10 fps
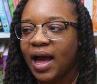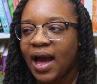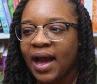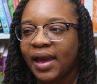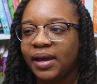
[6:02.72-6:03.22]

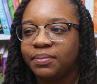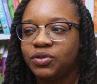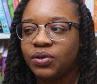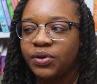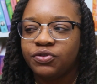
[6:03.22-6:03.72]
I am
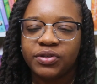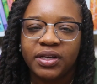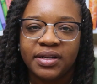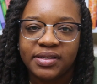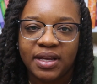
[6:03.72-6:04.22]
so
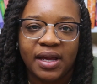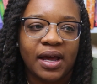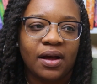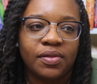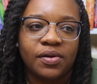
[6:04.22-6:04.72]
interested in seeing
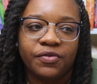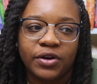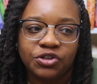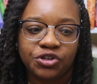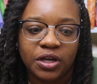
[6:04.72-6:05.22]
how their
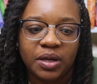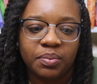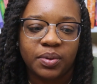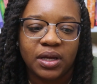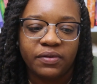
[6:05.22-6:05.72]

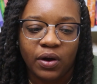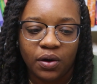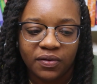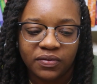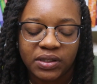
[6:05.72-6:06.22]
friendship
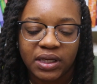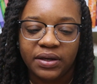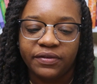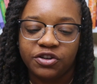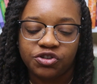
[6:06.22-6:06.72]
evolves and
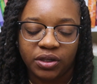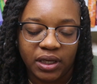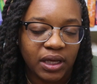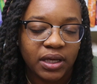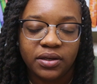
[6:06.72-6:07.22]

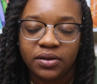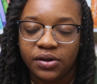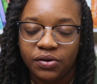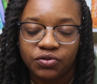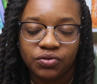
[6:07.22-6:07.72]
eventually,
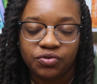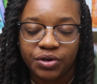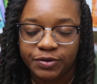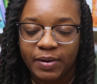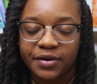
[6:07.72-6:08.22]

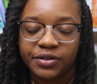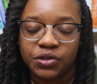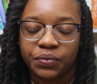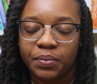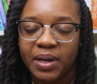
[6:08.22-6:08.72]
transpires
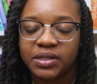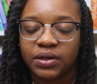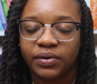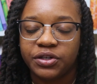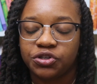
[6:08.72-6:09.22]
into a
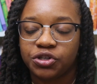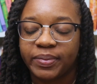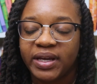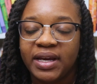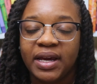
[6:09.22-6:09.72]
romantic relationship.
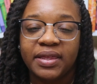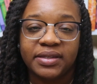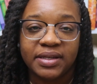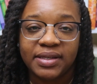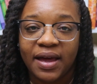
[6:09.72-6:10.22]

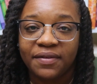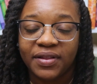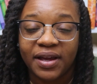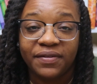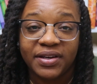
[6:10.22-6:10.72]
This does have
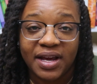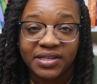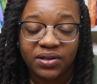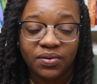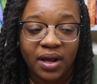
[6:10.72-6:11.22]
like
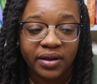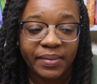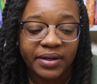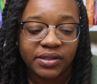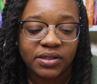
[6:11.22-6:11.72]
fantastical
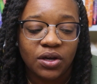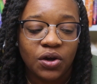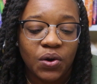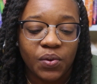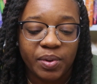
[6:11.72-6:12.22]
elements
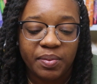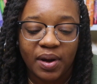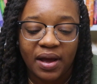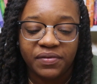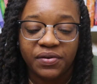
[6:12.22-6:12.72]
where people
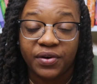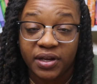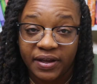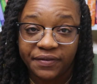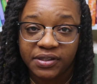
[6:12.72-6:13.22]
have different
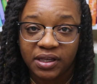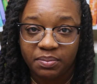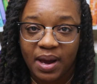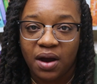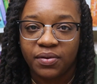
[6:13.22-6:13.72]
gifts and
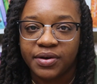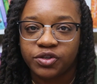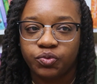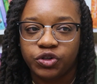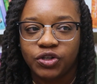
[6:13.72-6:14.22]

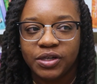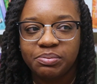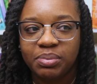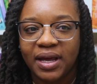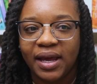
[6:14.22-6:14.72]
powers, which does
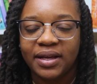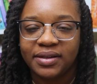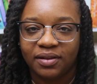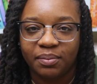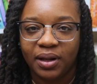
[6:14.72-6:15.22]
play
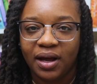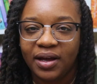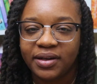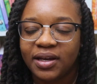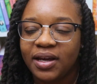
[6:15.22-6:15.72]
into the
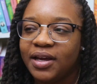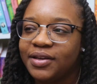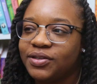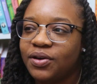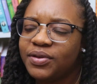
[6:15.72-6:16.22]
plot.
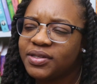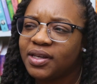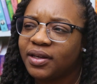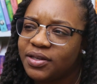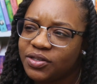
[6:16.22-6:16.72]
So this is
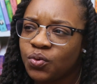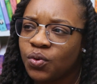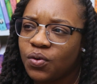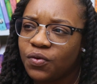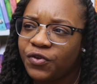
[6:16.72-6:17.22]
like a
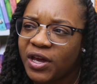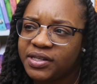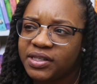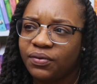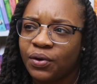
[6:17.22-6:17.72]
historical
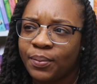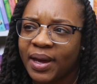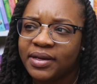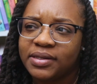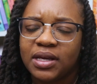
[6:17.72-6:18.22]
fantasy
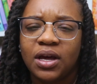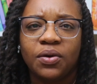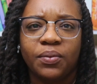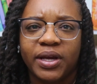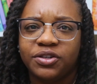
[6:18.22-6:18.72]
romance,
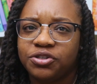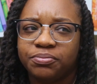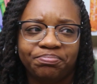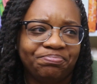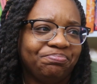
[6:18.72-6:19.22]
which
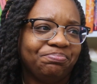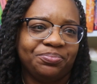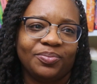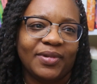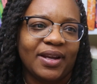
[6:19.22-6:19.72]

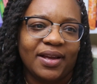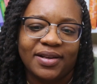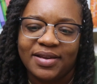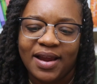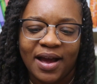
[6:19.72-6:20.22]

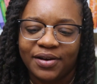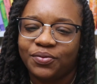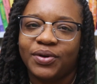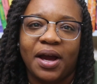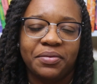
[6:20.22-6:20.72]
not
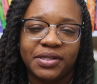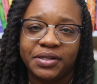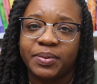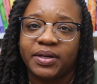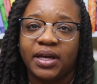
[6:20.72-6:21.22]
what I was
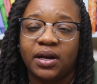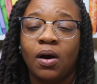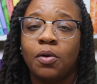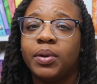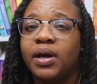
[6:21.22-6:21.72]
expecting at
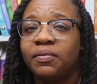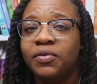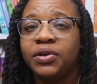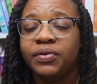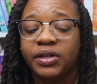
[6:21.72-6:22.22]
all, but I
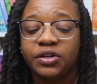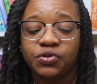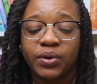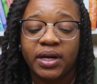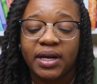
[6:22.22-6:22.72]
really, really
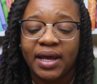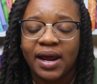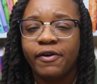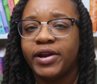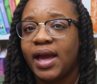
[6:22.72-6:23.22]
enjoyed it, and I
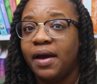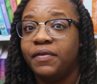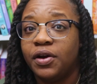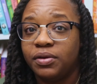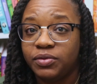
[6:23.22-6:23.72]
already have
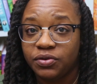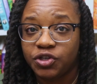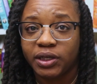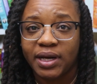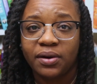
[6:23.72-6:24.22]
volume 2
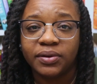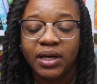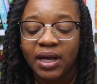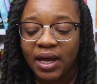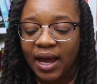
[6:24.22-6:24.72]
checked out.
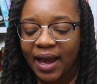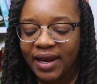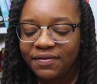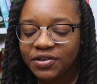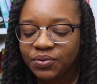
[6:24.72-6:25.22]
I
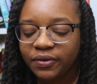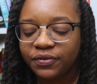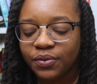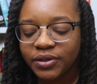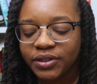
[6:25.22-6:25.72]
gave this one
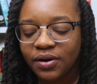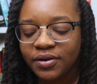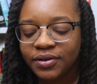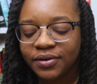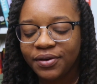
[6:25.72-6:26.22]
4
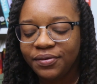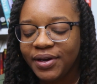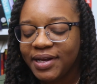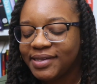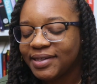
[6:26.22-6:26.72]
stars on
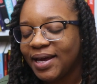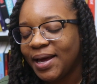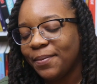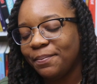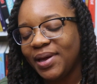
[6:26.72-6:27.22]
Goodreads,
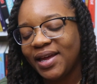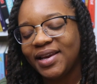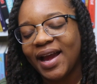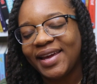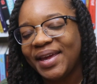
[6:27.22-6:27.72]

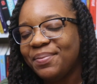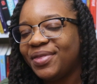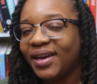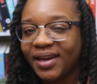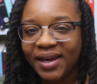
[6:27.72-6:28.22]
but I keep
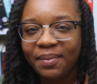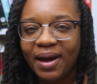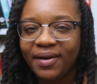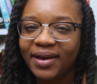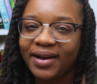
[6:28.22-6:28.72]
thinking
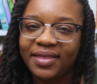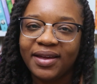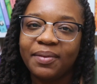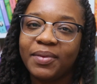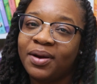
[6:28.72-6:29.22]
about it, and I
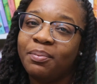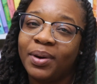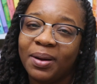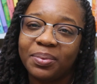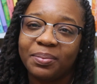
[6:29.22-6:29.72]
think I'm gonna
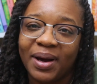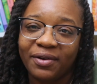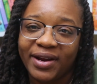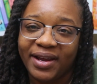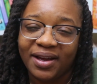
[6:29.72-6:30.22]
bump my
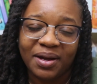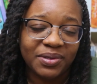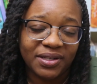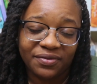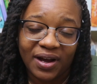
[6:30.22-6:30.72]
rating up
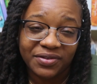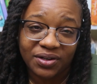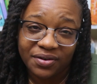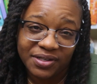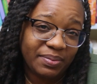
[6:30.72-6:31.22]
to 5
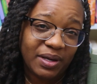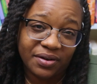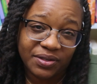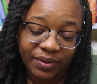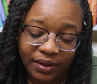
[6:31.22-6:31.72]
stars, to be
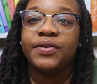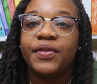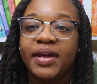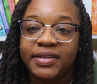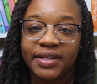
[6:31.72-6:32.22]
honest with you. So the
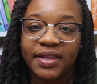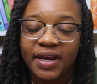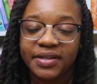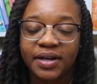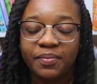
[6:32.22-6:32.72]
next thing that I
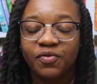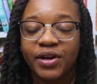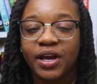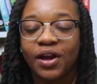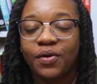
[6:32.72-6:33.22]
ended up
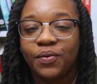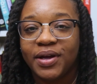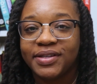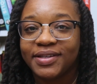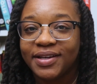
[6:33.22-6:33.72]
reading
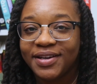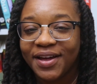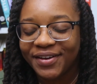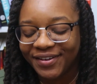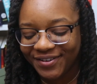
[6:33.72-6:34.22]
was
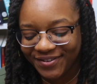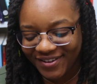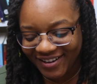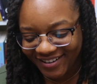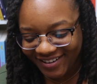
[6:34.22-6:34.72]

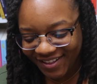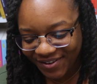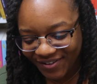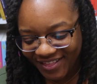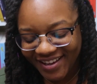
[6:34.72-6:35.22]

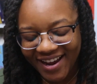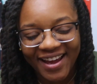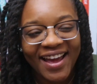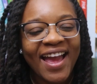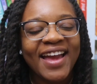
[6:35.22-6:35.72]
another one that
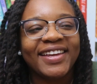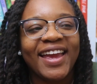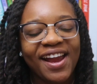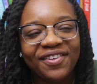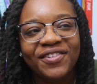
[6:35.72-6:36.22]
I
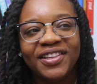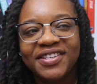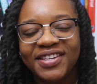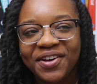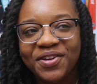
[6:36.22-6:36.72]
can't really
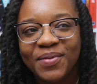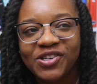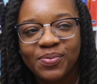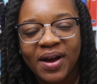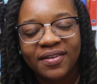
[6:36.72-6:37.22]
tell you
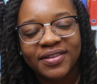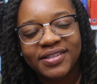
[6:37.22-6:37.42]
much about.